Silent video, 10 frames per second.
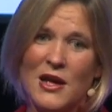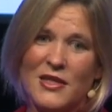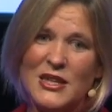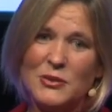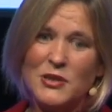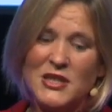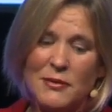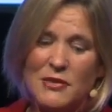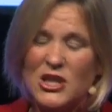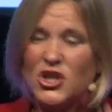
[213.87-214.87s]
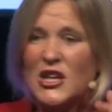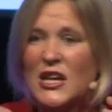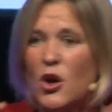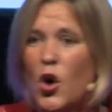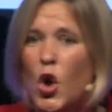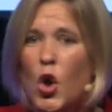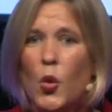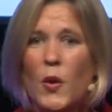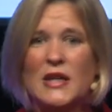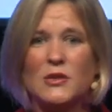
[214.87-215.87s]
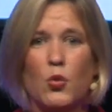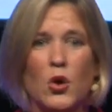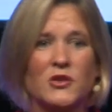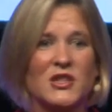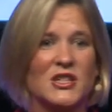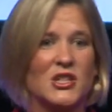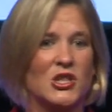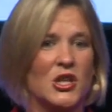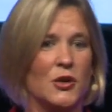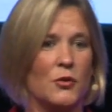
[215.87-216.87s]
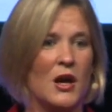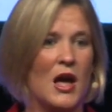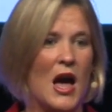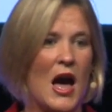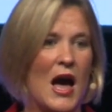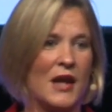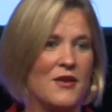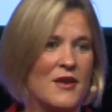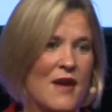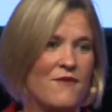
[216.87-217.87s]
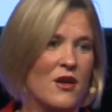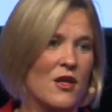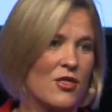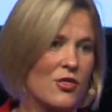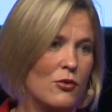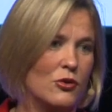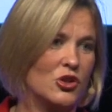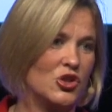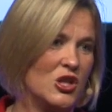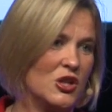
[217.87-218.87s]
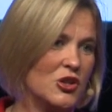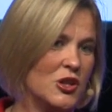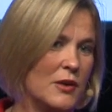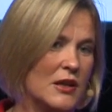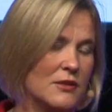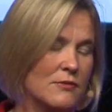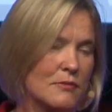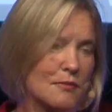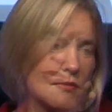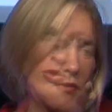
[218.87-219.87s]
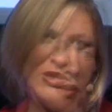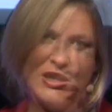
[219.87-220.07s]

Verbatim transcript: This was something she had always wanted to do and never thought she could do it towards